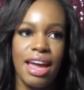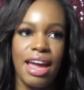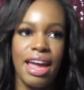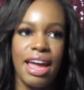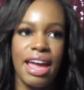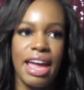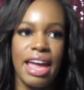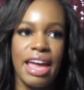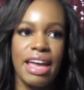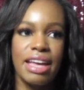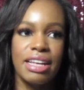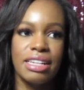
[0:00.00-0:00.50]

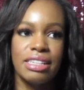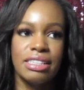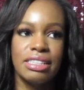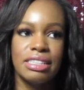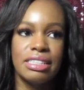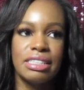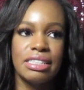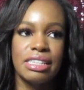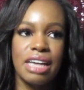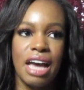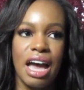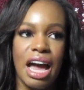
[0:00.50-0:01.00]

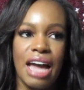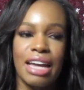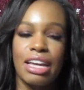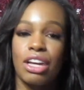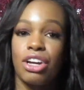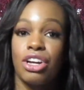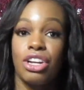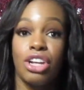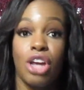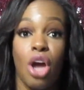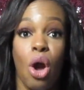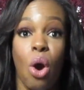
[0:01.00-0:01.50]
and I
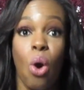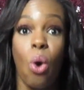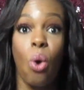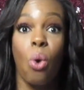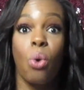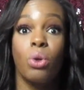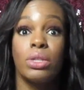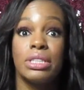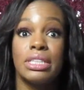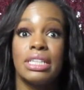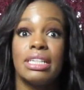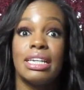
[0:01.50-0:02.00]
couldn't
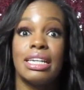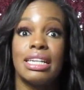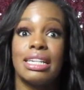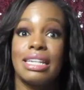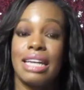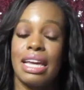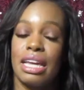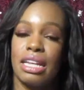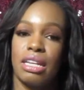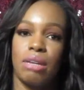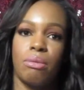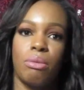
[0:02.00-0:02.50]
hold it
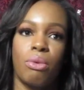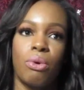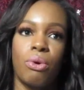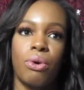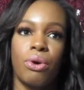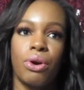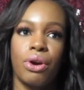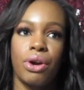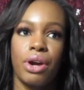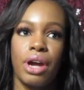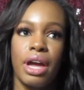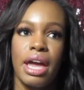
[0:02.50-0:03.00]
in
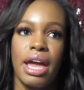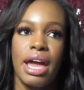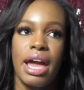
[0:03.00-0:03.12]
anymore.